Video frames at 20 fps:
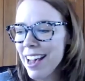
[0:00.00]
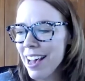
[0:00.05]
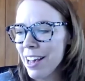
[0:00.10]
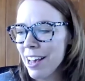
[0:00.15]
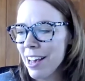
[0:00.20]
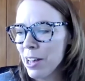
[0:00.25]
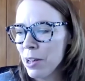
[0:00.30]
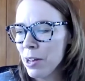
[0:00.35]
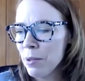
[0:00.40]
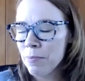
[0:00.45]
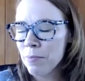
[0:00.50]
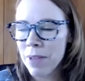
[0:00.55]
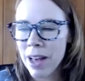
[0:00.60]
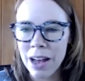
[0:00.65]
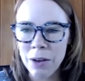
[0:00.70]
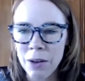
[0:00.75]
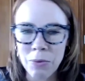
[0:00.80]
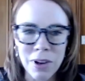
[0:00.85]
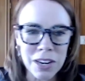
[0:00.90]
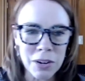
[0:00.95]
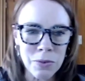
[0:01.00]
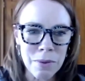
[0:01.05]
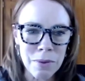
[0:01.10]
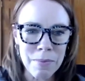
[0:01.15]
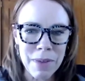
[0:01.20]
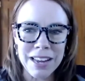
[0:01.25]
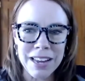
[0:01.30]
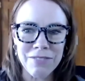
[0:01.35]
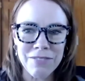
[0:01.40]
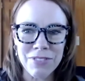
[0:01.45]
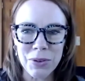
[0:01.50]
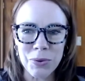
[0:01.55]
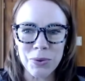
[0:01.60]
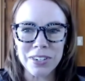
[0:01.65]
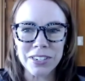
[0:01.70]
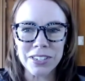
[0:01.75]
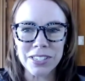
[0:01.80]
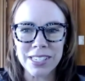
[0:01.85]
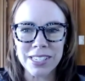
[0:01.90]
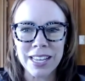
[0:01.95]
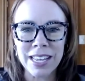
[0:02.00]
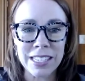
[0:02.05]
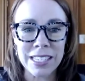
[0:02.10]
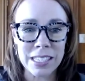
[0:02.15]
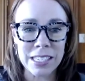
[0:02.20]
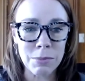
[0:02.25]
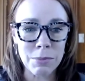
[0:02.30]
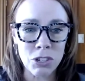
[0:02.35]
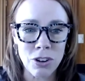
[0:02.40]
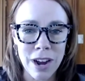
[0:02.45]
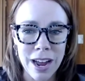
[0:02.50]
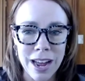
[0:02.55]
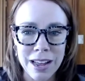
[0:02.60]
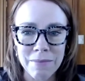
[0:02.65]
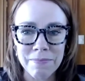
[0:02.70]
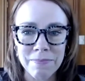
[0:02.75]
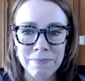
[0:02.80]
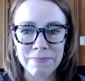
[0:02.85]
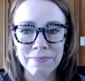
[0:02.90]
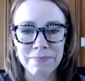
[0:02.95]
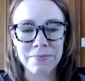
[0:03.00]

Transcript: um, I want to remind viewers to hit subscribe